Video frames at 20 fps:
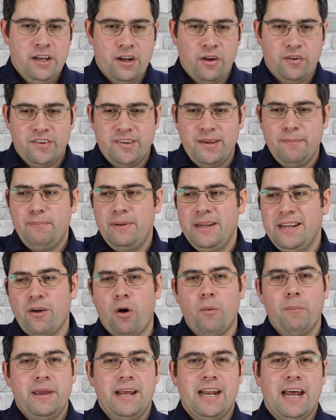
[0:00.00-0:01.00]
Simply
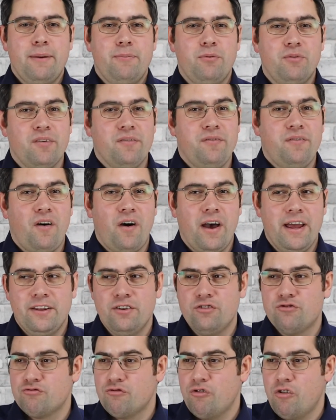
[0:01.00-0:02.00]
not being able to find a
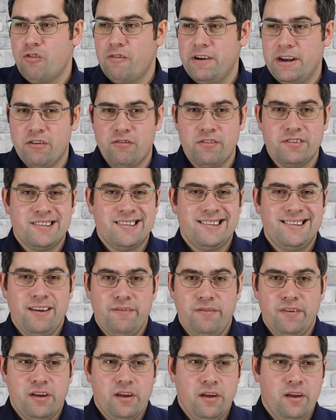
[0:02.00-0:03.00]
drawing or a
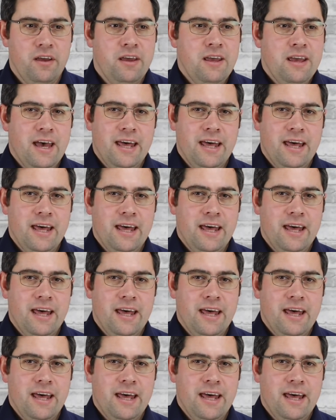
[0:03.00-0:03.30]
certificate